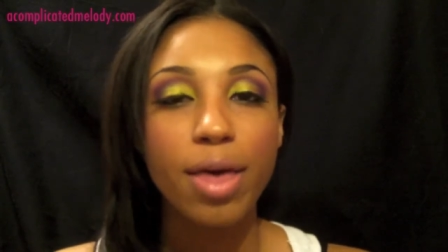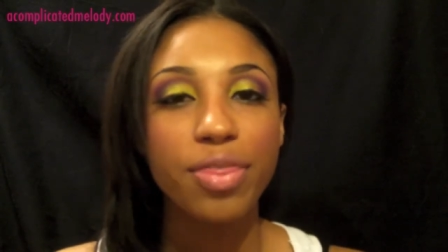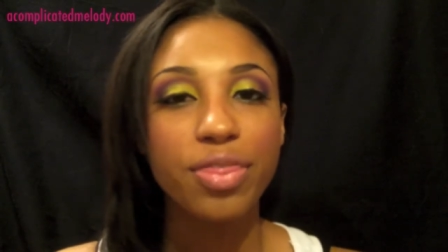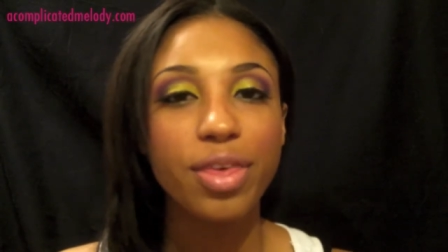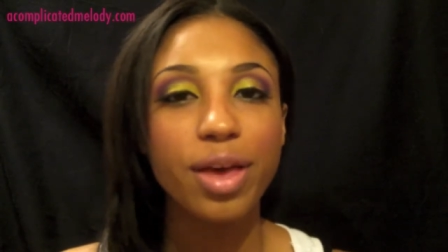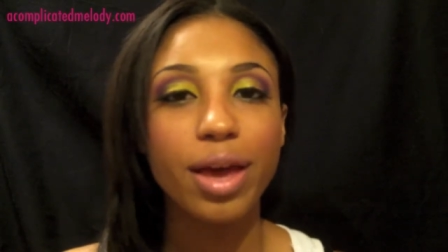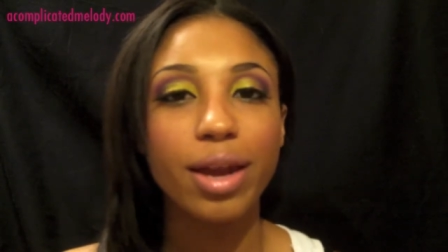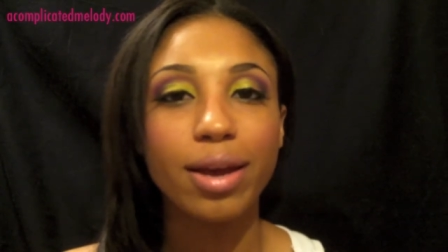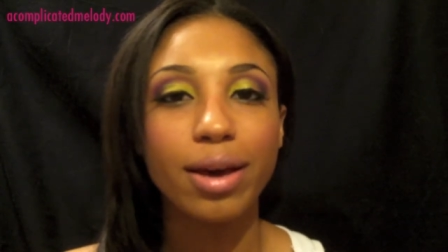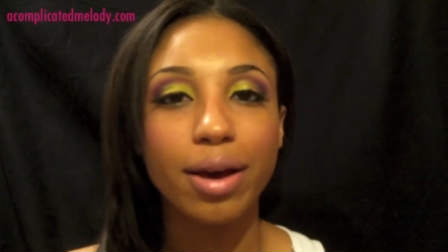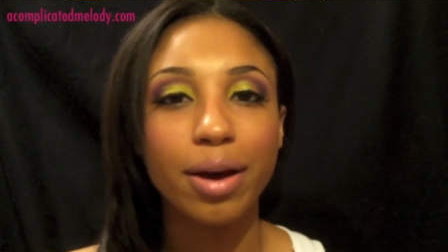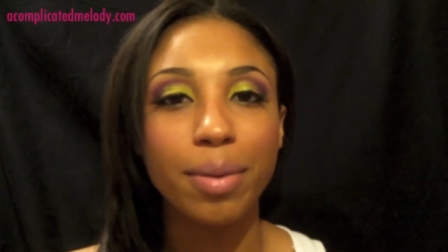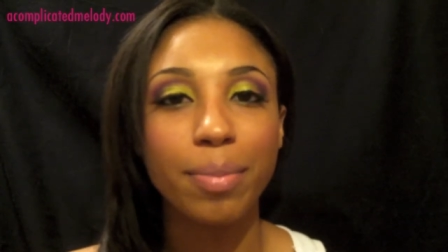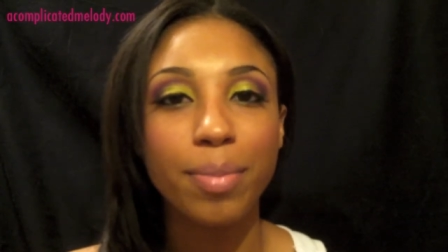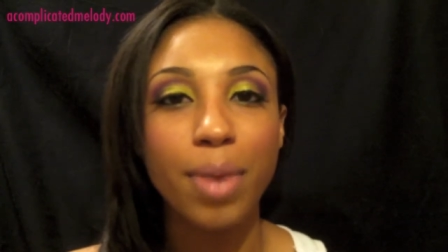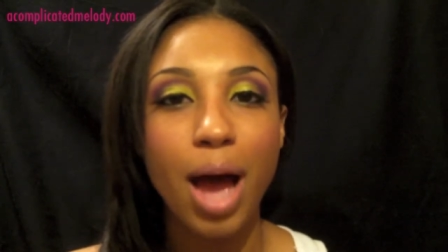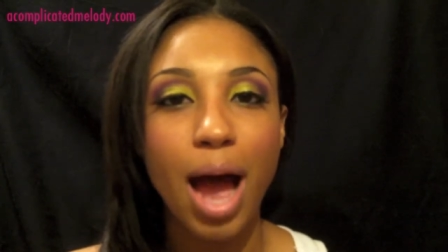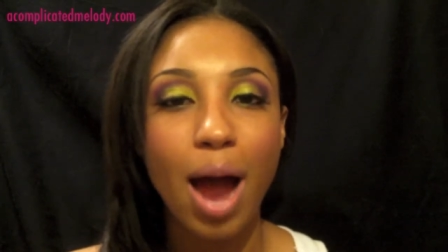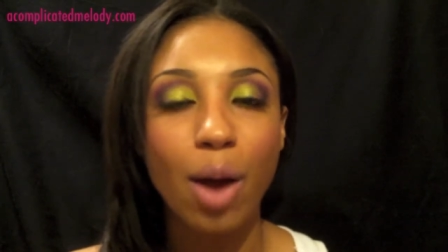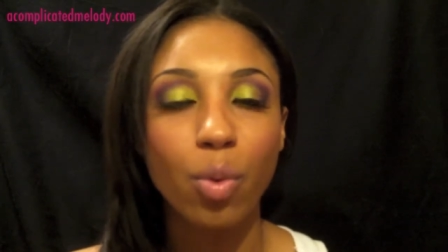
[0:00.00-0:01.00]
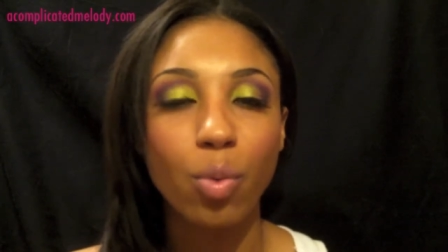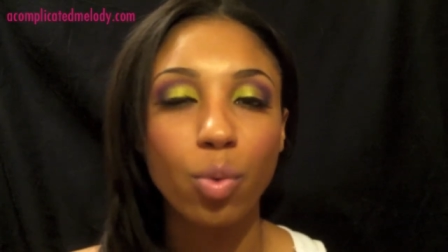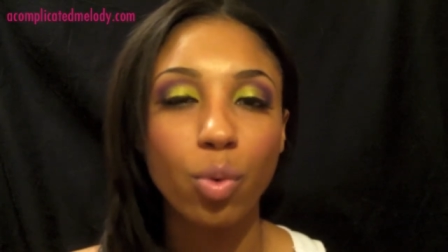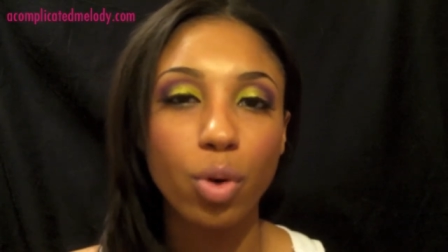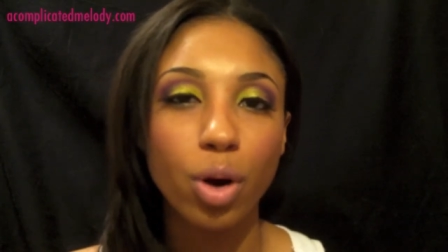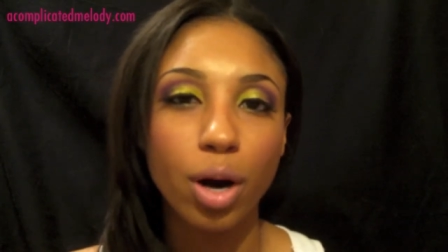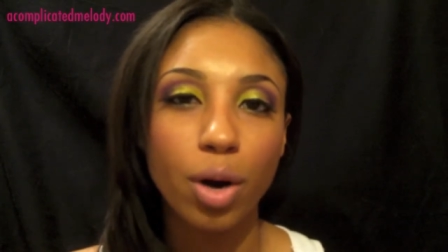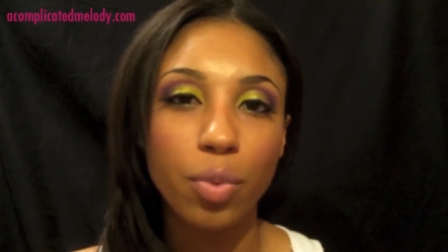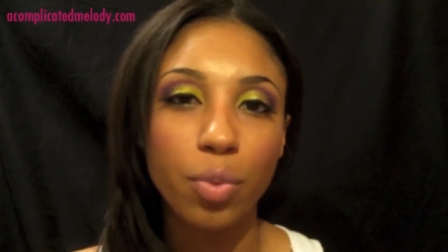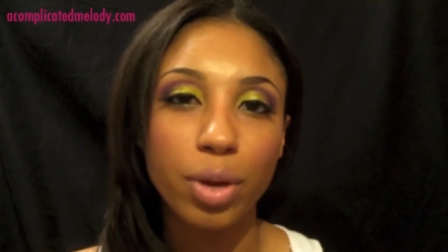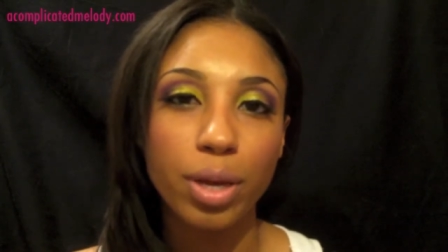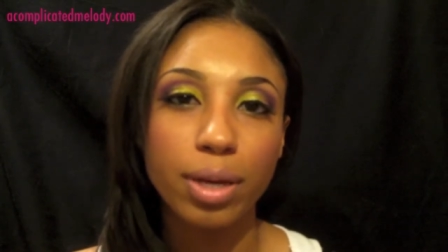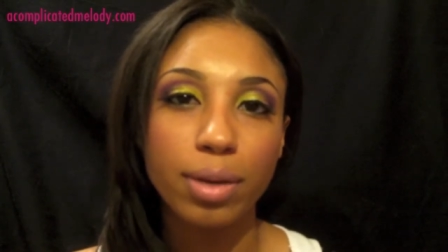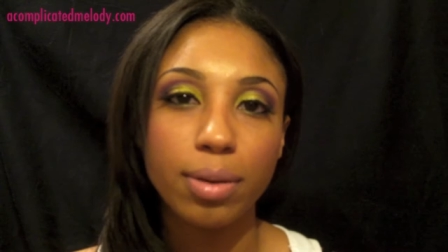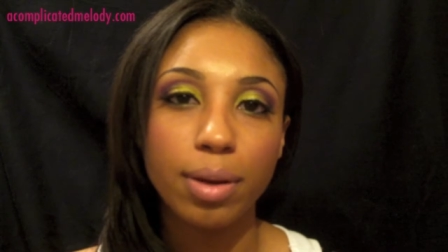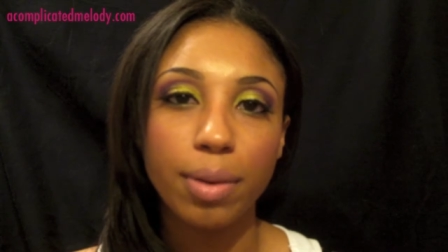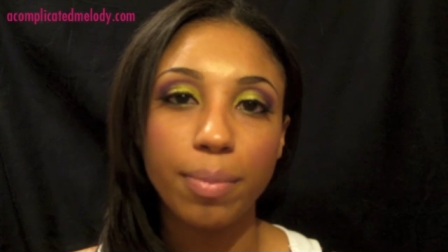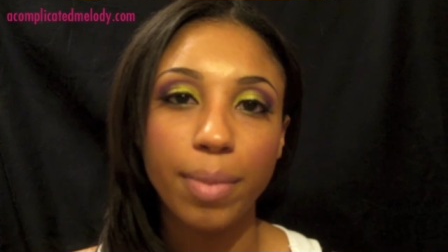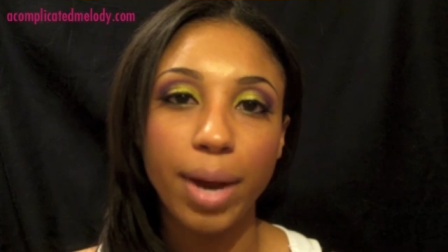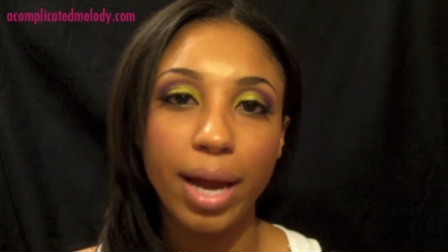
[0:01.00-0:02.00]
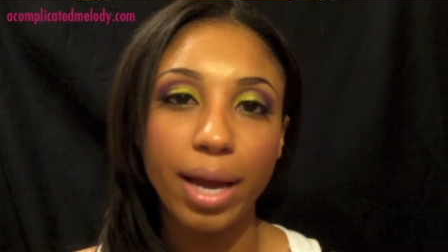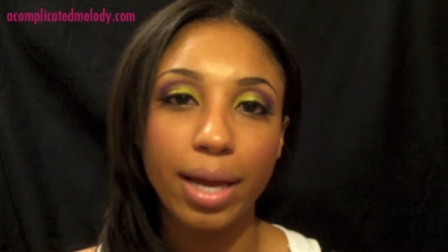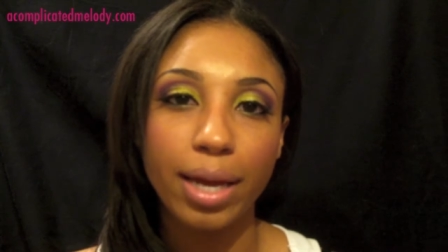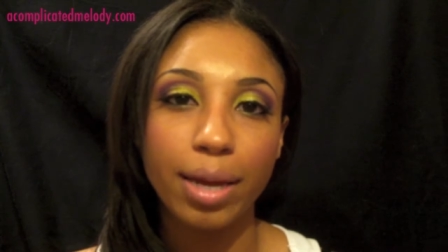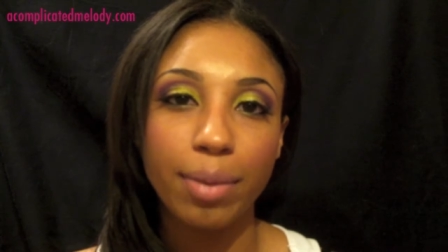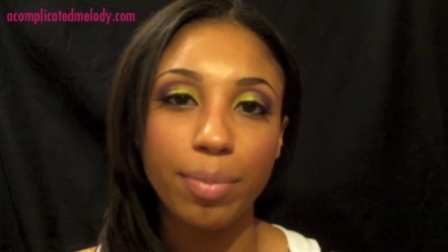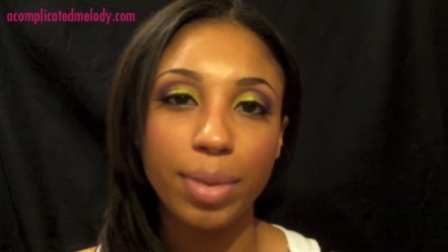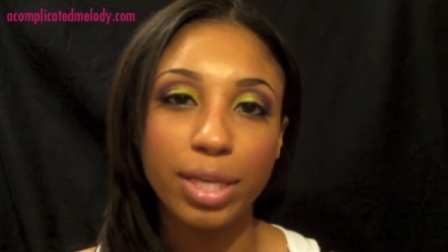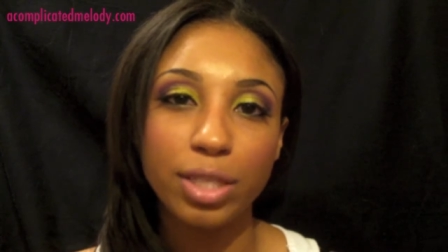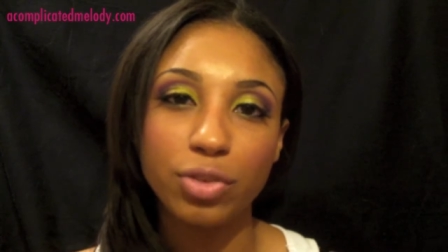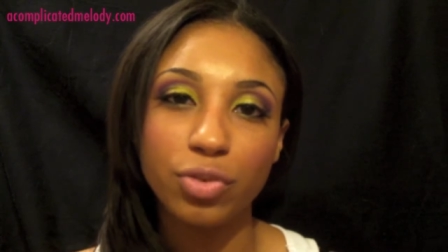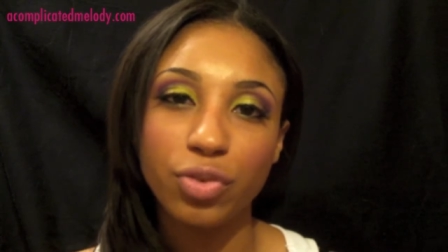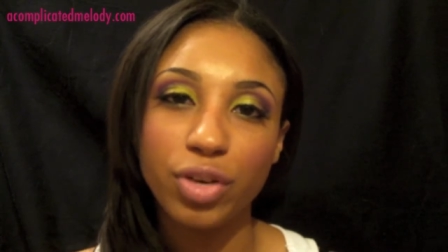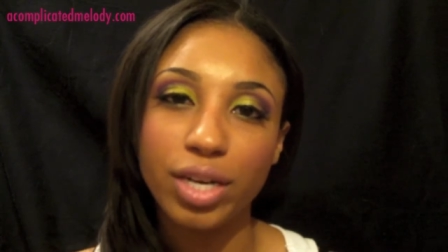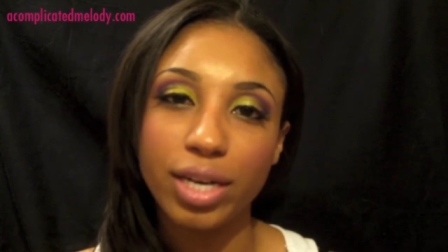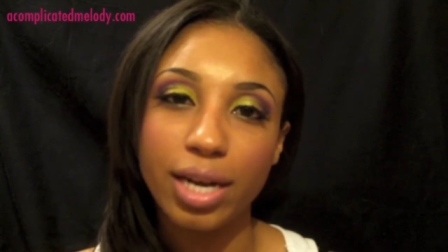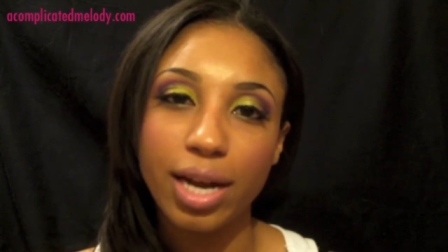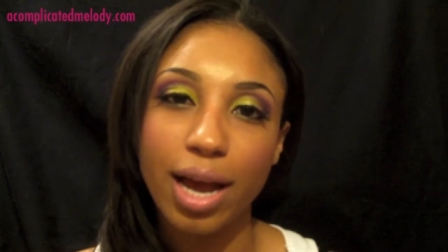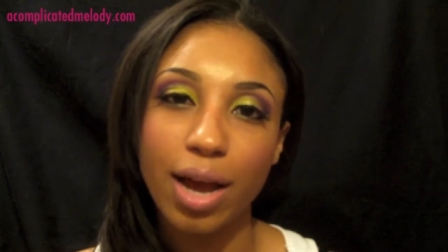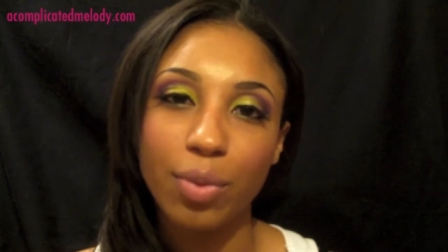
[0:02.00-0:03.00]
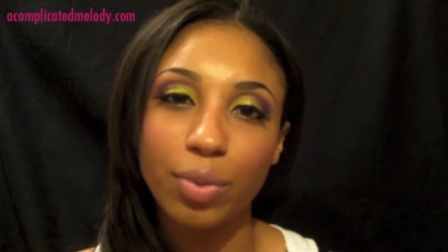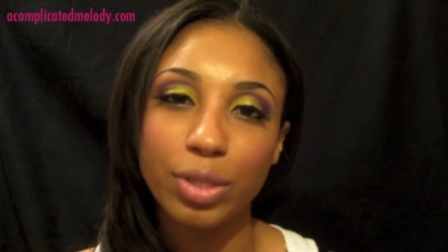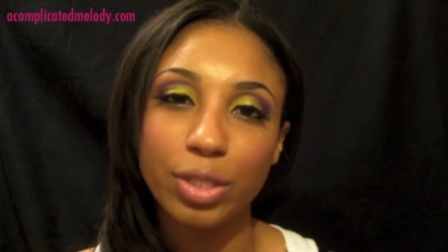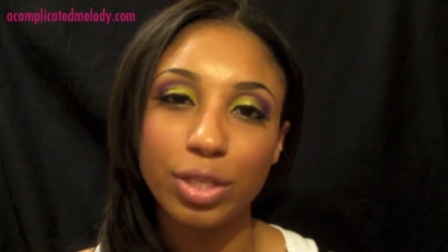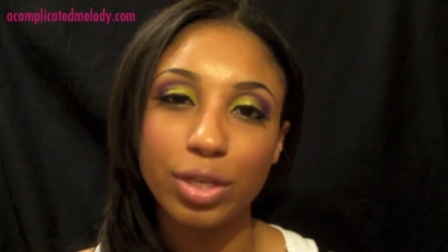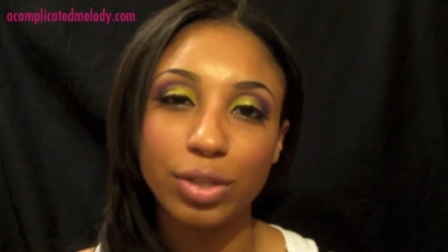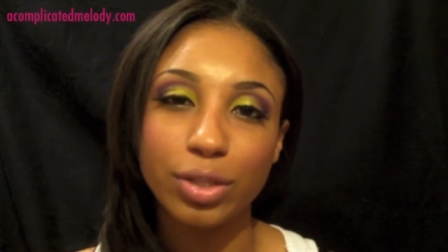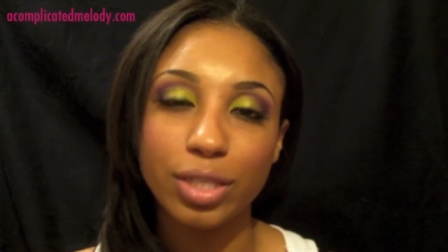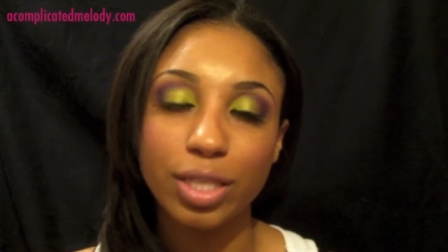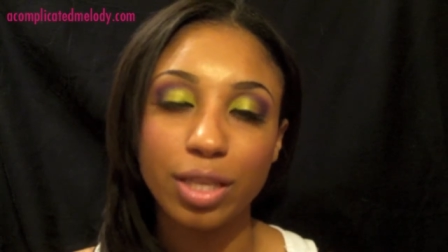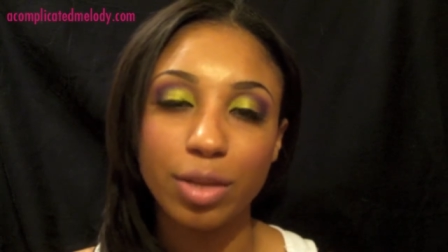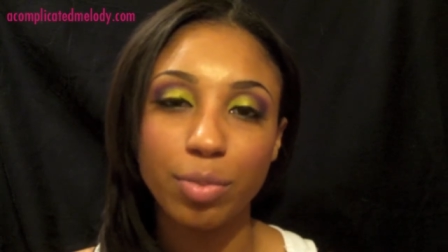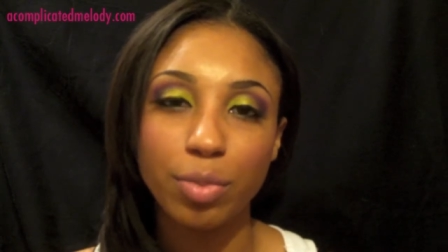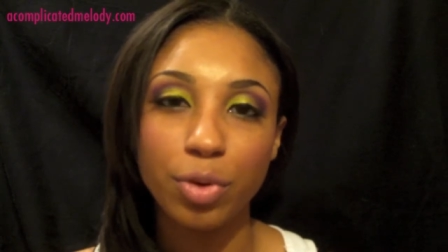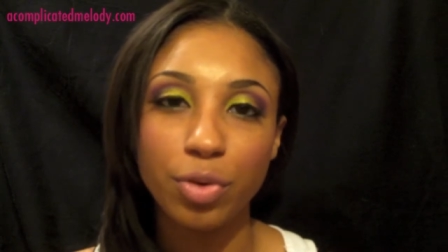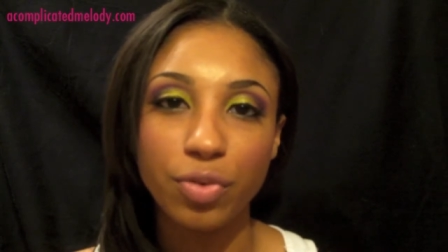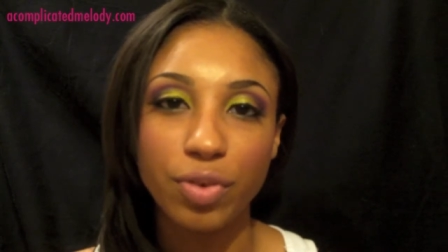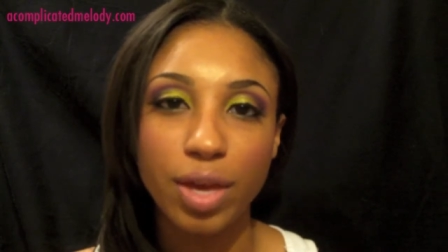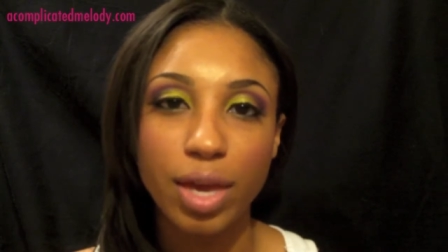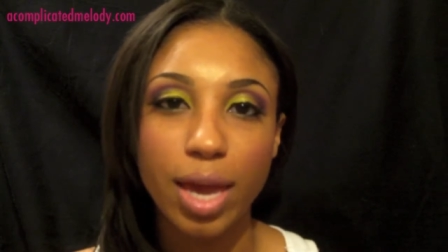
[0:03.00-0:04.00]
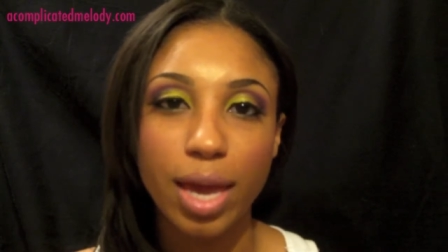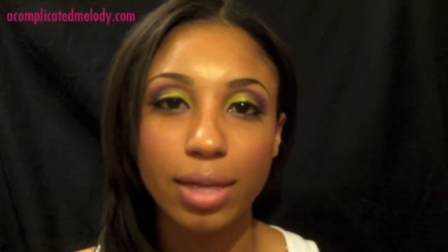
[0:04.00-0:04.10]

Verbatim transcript: that um, I wore when my best friend and I went to go see the movie.